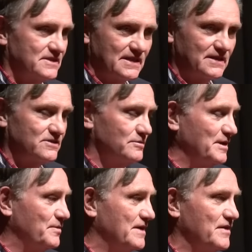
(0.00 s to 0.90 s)
just like I told
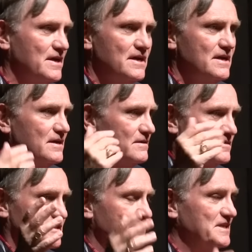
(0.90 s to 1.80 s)
my wife.
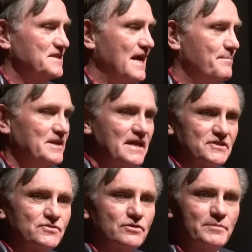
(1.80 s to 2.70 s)
Something's happened
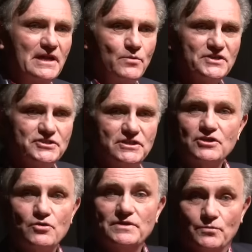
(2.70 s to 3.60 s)
next door, but I want you to
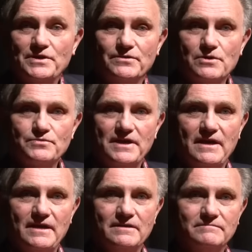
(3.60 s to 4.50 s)
know that we're
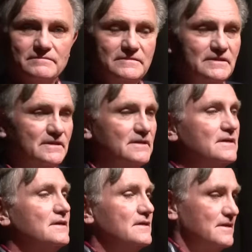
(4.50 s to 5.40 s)
okay.
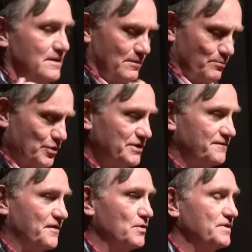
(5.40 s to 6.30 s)
Put
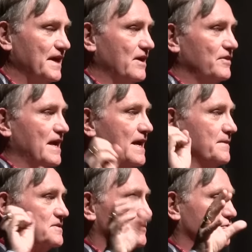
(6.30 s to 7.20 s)
the phone down,
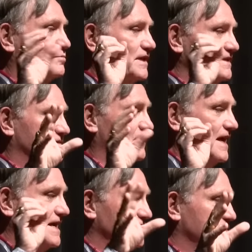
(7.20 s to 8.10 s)
and the strobe lights
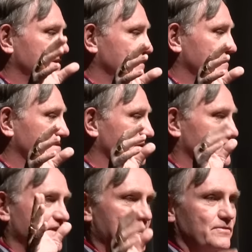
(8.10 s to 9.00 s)
flashed. The
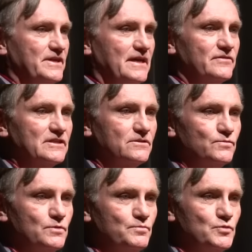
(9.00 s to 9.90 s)
siren gave a little
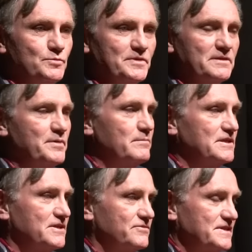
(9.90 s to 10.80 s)
whoop whoop, and the
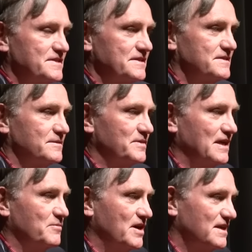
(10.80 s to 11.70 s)
public address system
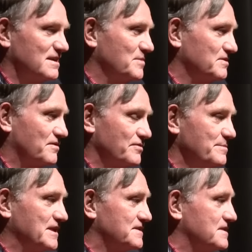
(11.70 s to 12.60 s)
came on at about three
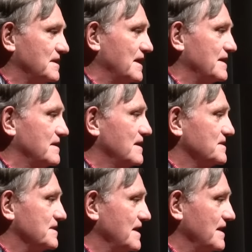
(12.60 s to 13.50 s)
minutes to nine,
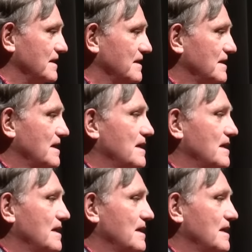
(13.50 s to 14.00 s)
saying,